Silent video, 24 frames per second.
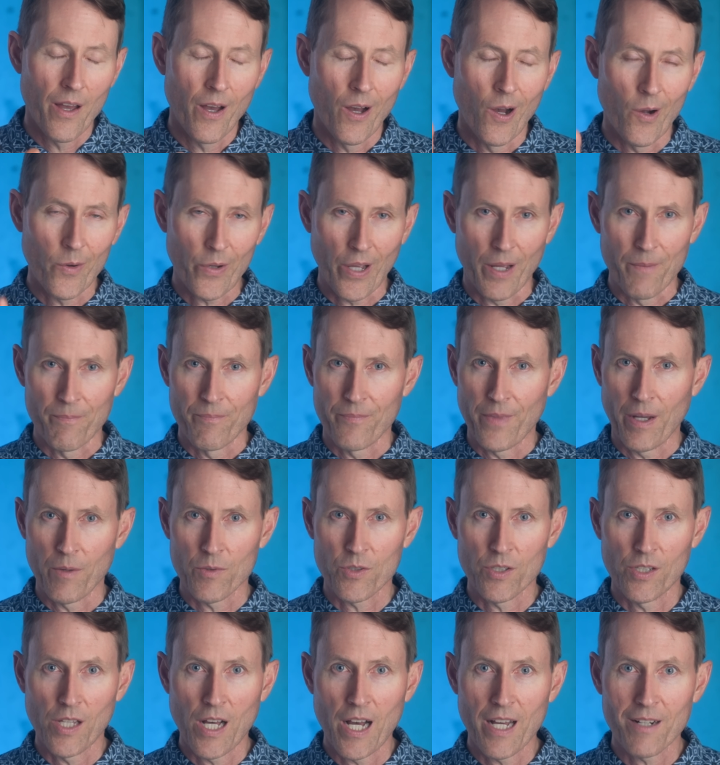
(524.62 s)
Okay, that
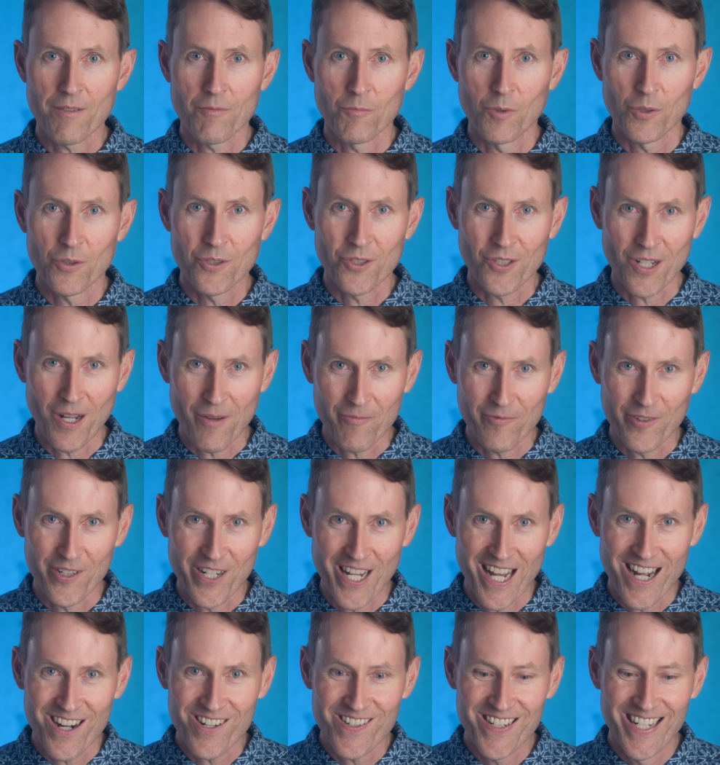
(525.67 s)
was a lot. We'll stop for
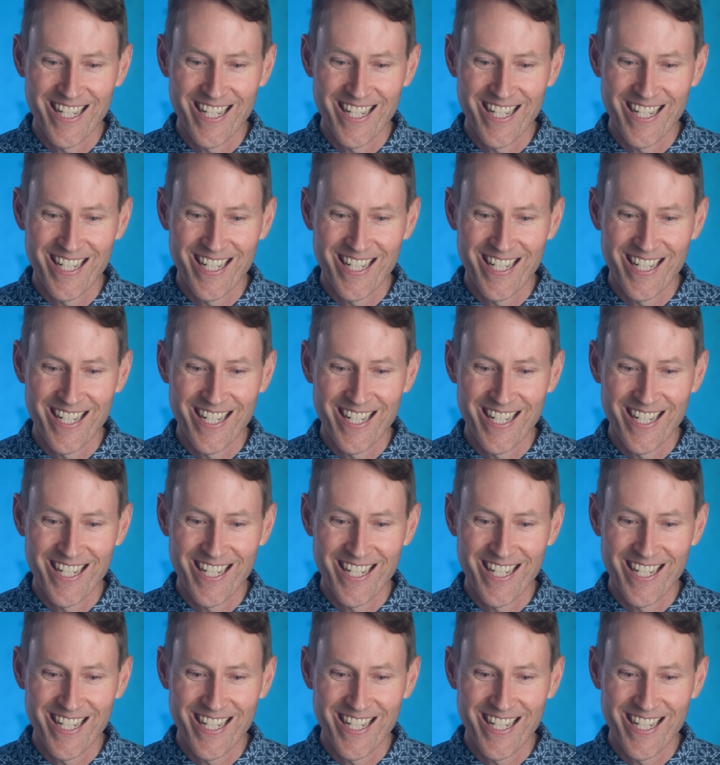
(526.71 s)
now.